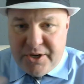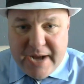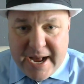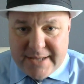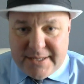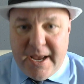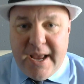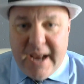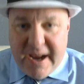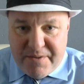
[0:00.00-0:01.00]
you guys
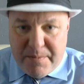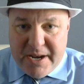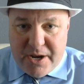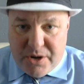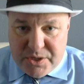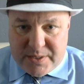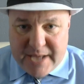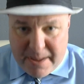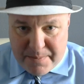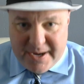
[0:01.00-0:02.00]
everybody knows what's
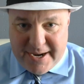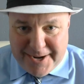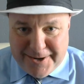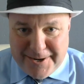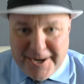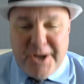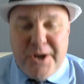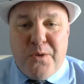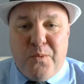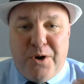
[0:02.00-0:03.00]
happening here
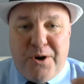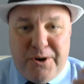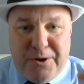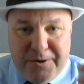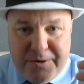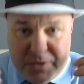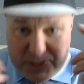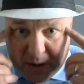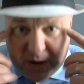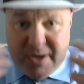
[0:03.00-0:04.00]
we're
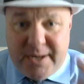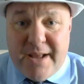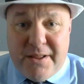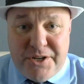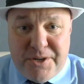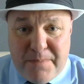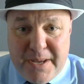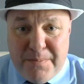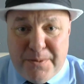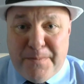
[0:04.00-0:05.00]
smart intelligent
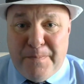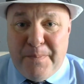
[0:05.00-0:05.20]
people